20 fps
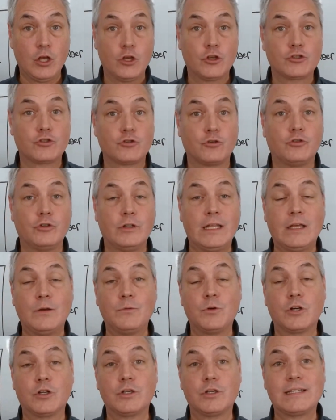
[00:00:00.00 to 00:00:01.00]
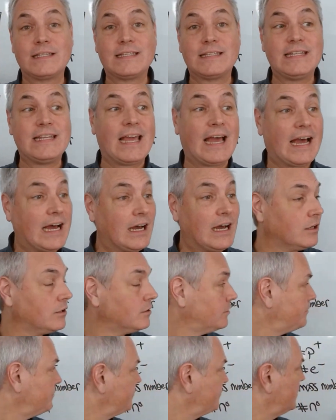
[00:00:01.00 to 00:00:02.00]
So today we're going to see
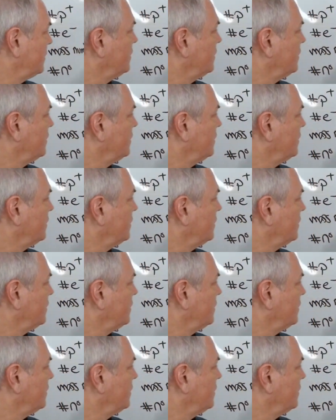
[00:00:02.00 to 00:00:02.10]
how,